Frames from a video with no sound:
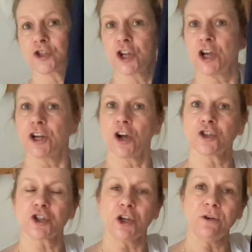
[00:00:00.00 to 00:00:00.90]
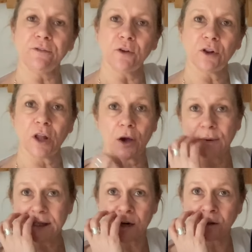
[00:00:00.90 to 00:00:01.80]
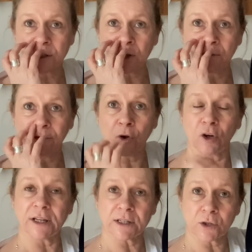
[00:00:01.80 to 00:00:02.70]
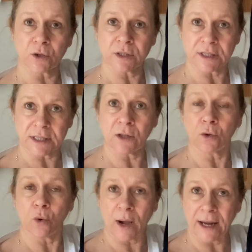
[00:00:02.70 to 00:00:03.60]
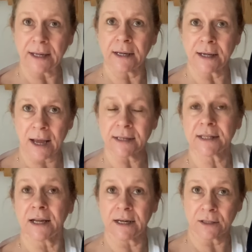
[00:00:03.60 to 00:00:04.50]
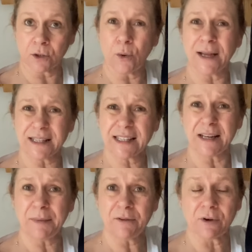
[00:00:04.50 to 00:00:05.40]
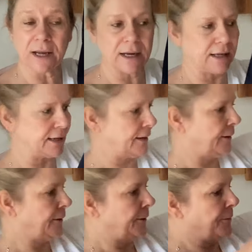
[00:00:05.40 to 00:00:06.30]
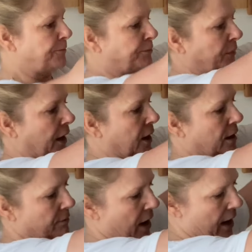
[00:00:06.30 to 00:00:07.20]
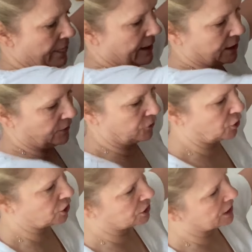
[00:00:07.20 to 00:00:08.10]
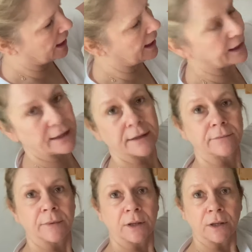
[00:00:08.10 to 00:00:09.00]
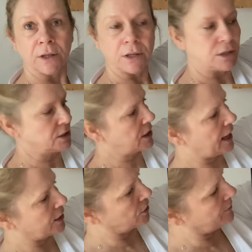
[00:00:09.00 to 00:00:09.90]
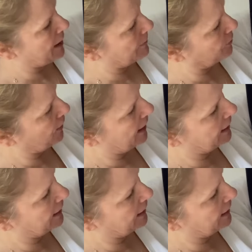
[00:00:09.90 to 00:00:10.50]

skirt. Not too full though. It's not too full. It's still quite nice and quite slimming, really. And then you've got your tie on the back, but that